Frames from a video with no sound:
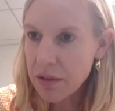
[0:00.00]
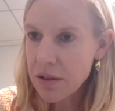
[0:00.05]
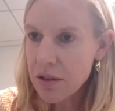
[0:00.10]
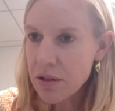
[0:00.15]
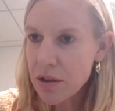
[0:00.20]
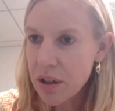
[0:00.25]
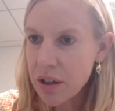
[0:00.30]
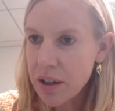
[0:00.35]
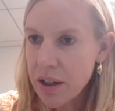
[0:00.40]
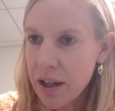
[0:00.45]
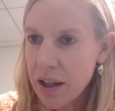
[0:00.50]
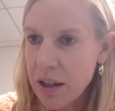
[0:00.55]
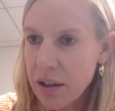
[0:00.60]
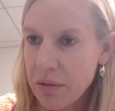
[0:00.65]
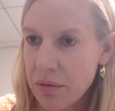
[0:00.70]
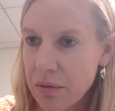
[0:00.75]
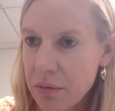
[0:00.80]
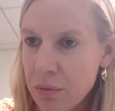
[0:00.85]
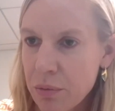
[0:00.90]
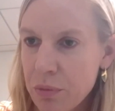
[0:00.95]
so I
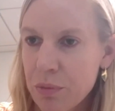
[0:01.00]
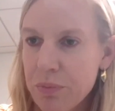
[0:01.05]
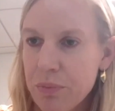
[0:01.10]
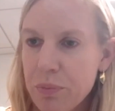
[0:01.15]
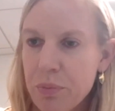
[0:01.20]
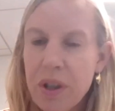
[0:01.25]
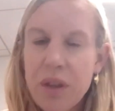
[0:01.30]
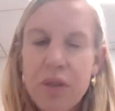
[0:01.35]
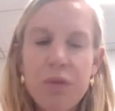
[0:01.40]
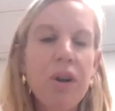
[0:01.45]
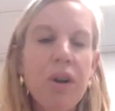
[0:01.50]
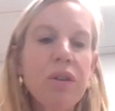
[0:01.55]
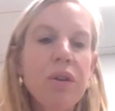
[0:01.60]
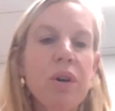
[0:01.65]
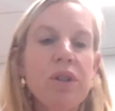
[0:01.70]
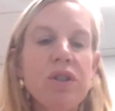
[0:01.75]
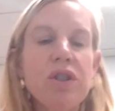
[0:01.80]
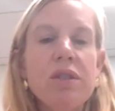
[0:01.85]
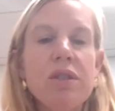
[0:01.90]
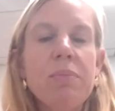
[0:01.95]
can't wade through all the
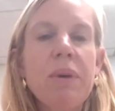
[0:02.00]
questions.